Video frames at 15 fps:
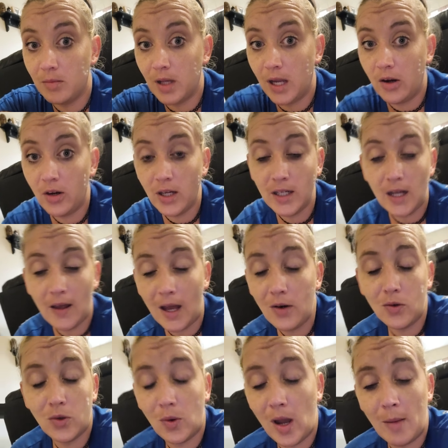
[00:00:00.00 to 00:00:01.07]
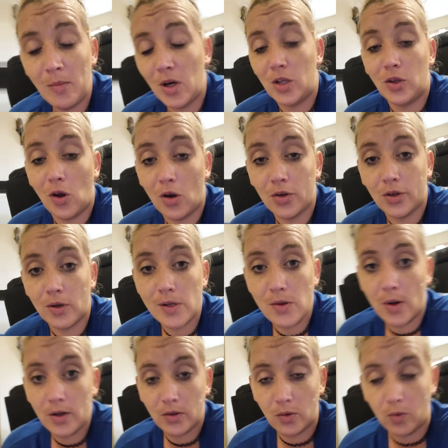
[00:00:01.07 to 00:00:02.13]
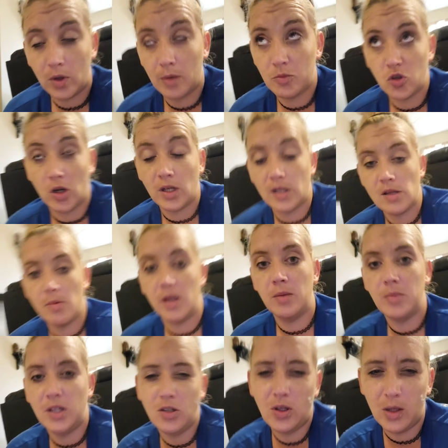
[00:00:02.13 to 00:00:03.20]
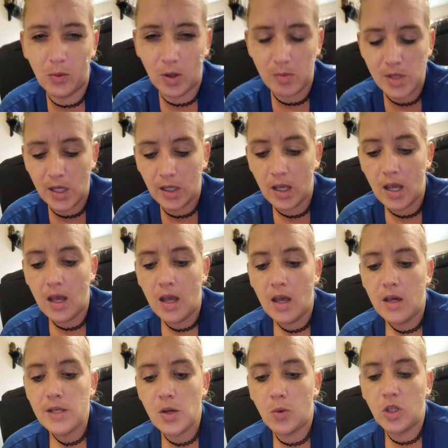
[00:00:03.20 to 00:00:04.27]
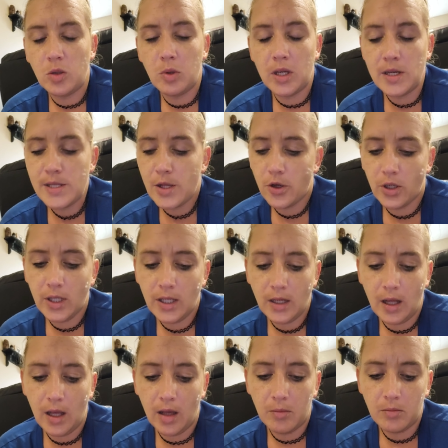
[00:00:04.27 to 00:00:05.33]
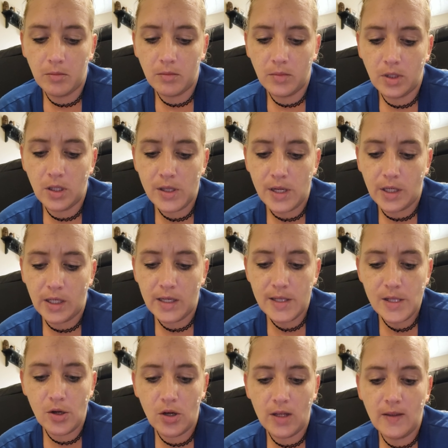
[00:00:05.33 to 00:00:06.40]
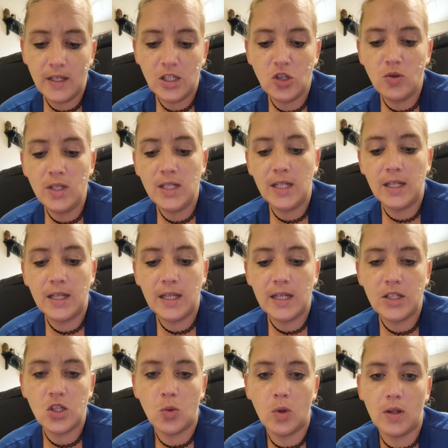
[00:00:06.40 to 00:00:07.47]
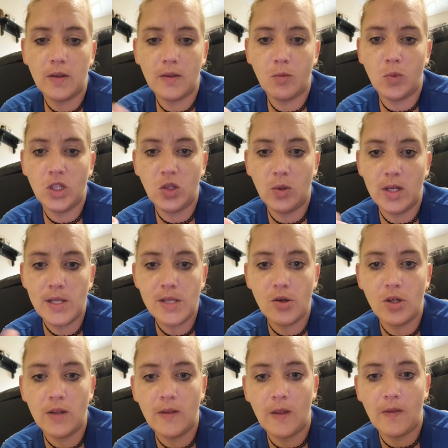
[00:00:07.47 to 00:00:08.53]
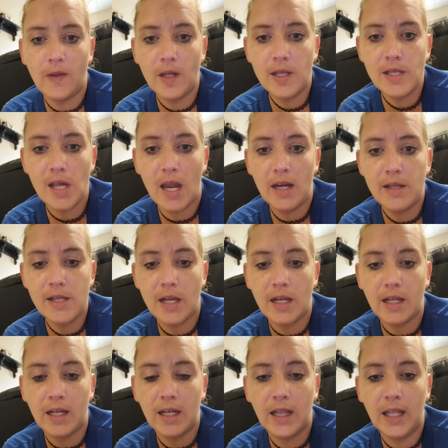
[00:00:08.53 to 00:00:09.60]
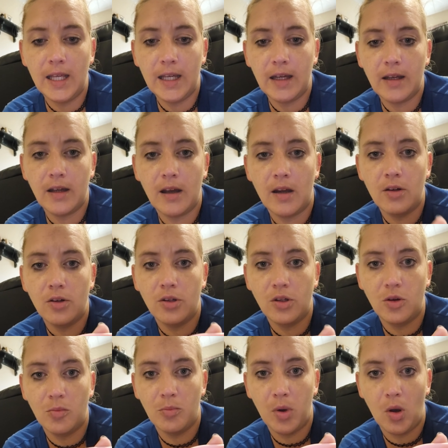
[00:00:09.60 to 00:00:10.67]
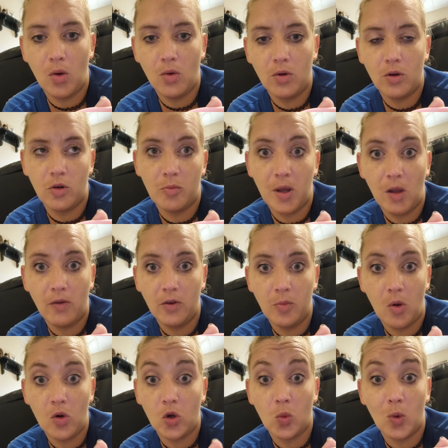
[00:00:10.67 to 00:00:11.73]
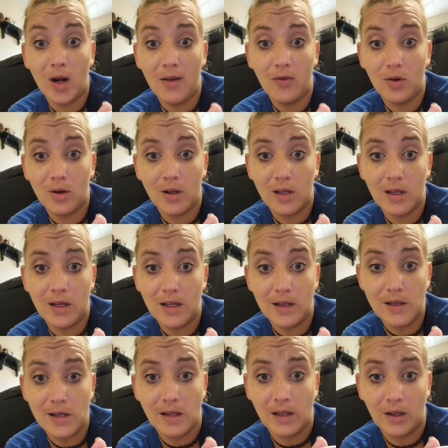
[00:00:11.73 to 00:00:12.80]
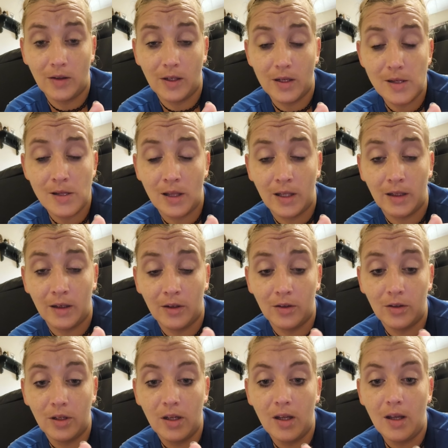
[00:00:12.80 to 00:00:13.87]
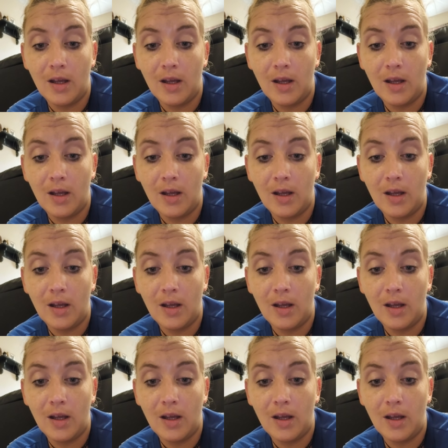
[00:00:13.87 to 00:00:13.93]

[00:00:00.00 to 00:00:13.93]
area, I don't know. I'm not a doctor, so I don't know what I'm trying to explain, but you get what I'm saying. So when you insert it, it's going to insert, and then you need to get it to where when you insert it, that this side's going to click under your bone or pelvic bone or whatever it is in there that it's clicking under.